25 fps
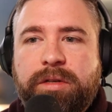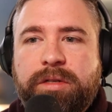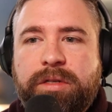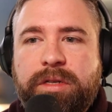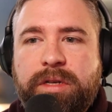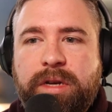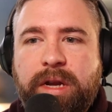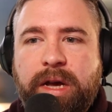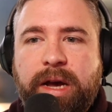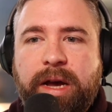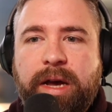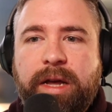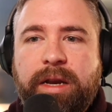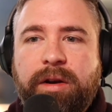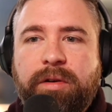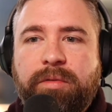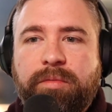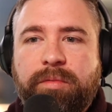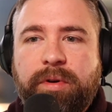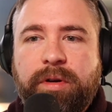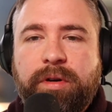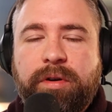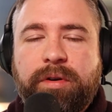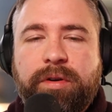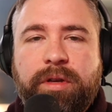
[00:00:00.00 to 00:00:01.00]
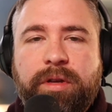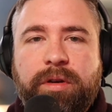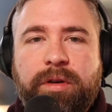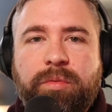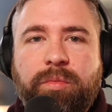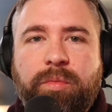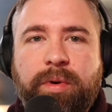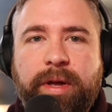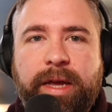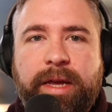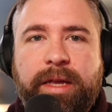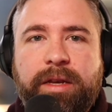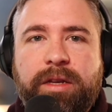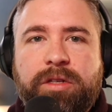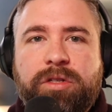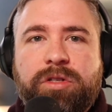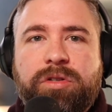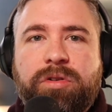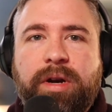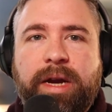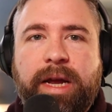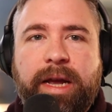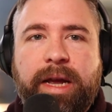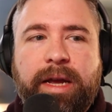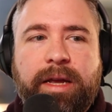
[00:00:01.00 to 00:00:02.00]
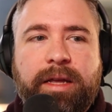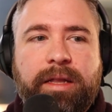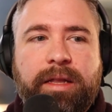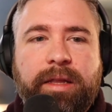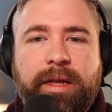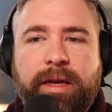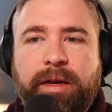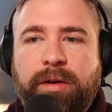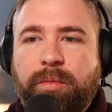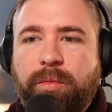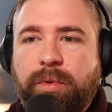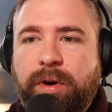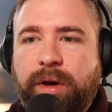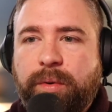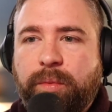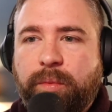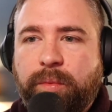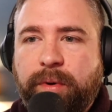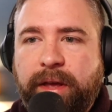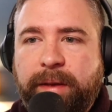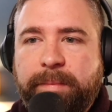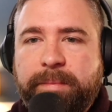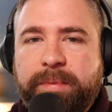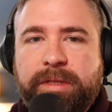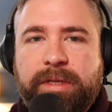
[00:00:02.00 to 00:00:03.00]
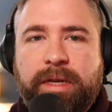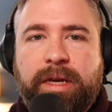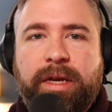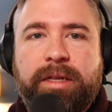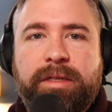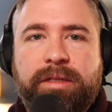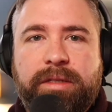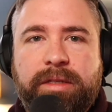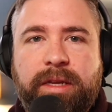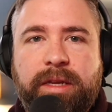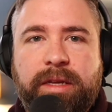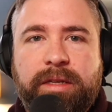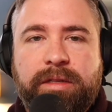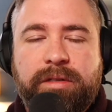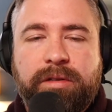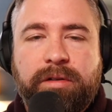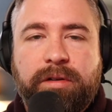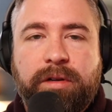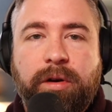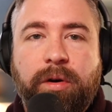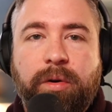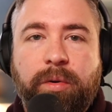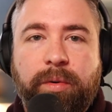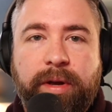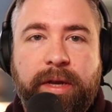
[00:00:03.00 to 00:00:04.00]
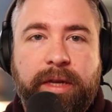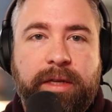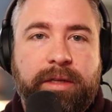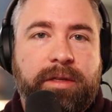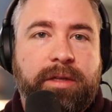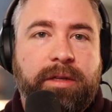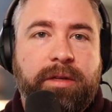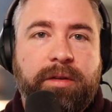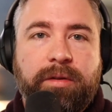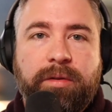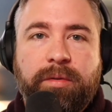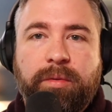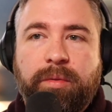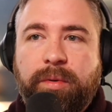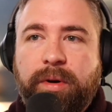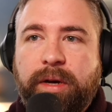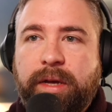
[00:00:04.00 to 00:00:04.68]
There's not a real good way to track like what websites kids are going to,